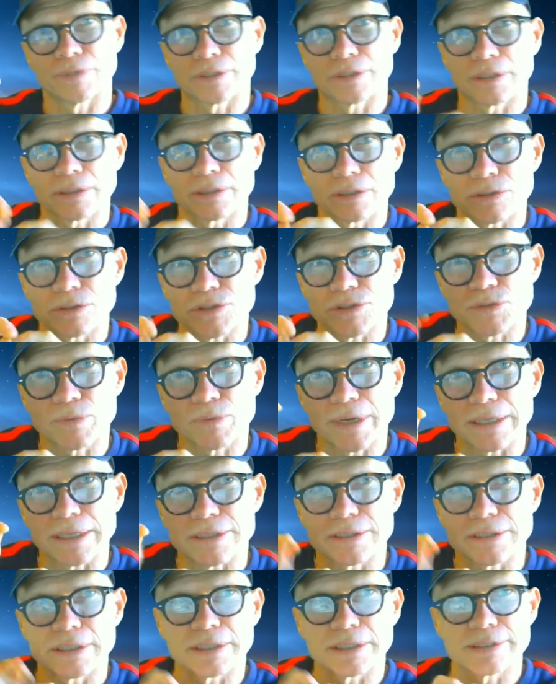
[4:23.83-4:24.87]
a little
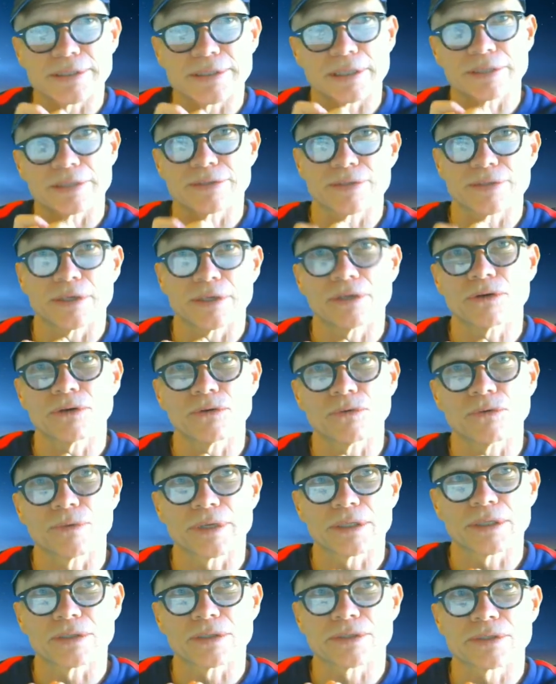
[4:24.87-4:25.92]
switch that says, oh,
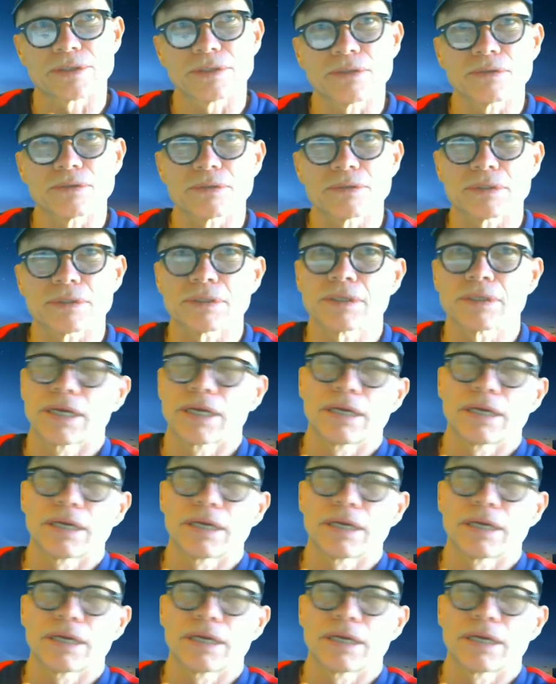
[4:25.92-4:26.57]
when the student